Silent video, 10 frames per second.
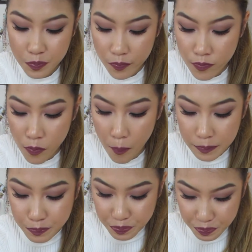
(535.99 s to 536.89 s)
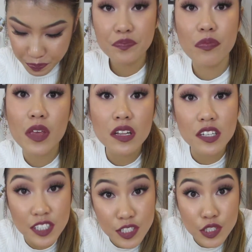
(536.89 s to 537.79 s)
Mmm,
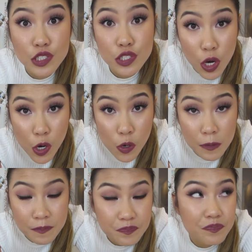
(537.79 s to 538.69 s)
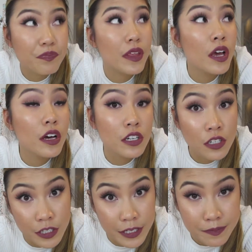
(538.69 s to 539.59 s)
this is so
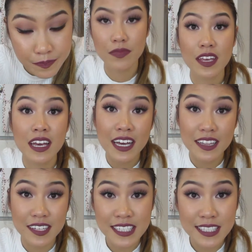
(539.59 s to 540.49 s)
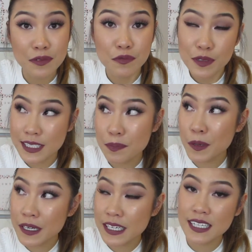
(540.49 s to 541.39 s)
good. This was a
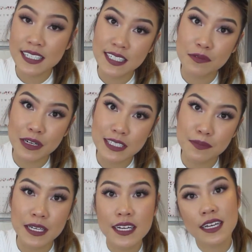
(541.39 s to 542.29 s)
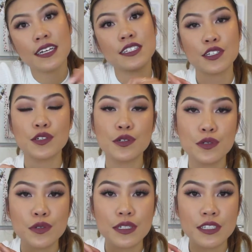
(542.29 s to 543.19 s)
pretty easy recipe
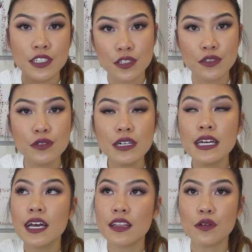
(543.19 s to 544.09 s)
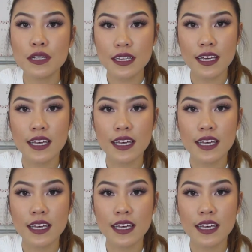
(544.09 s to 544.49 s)
to do. The only thing